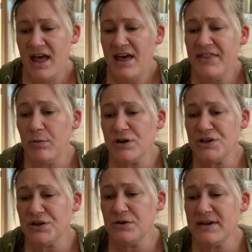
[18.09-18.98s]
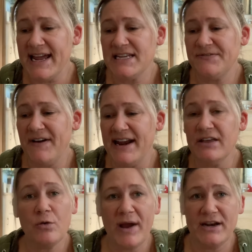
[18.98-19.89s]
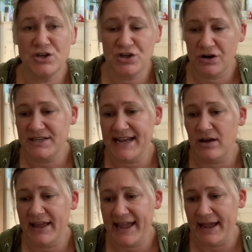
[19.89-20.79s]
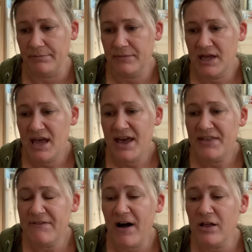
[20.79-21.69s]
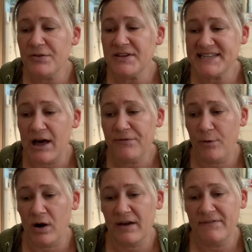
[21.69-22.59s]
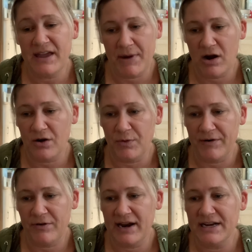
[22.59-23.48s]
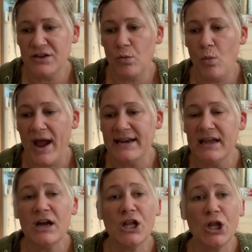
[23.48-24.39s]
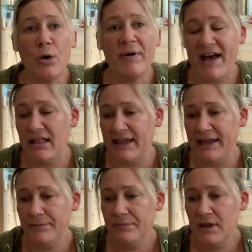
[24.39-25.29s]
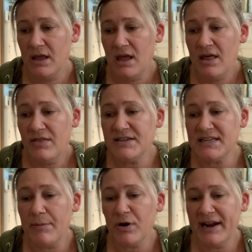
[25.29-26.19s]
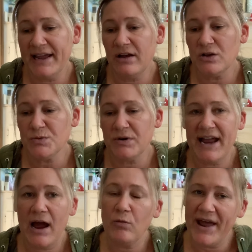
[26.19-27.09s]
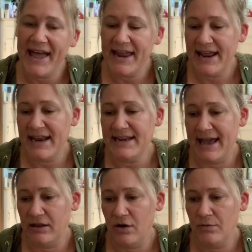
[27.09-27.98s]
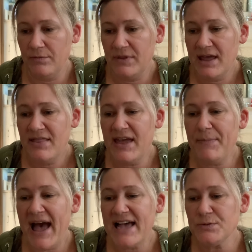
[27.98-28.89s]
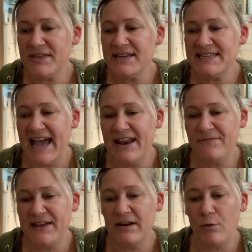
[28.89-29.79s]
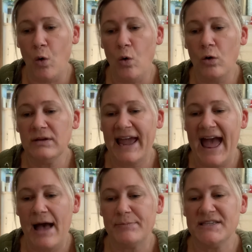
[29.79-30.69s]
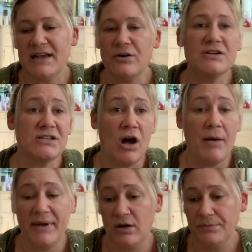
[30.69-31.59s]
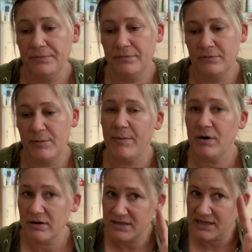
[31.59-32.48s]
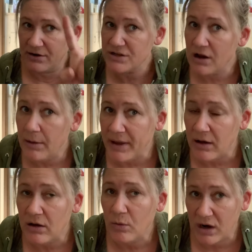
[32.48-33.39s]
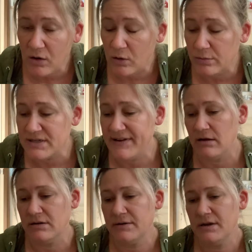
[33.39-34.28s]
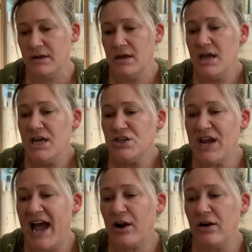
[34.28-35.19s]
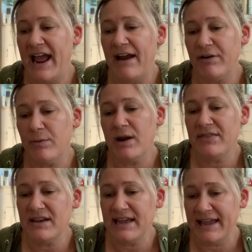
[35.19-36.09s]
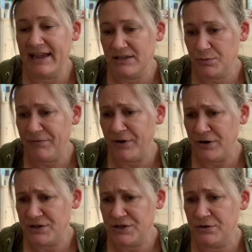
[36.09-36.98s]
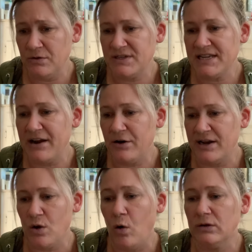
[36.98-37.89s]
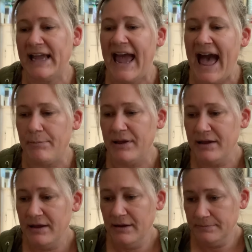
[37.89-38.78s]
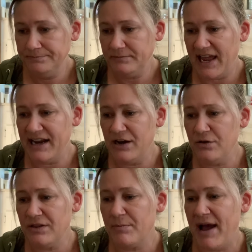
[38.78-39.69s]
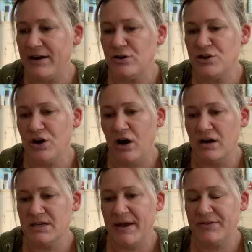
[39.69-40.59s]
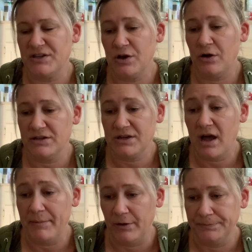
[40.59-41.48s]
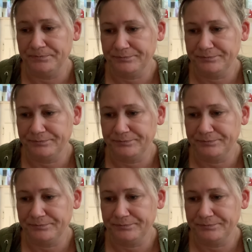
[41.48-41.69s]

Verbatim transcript: They were two days finding their way to Shirttail Camp. They followed the South Fork of the American River into the winding Coloma Valley the summer hills were now red and yellow. They passed within 10 feet of old Cap Sutter's sawmill. Remember, Sutter Sawmill, where gold was found. Jack heard everyone in the diggings refer to Sutter as Old Cap, and he knew that the miner's yarns about the saw sawmill.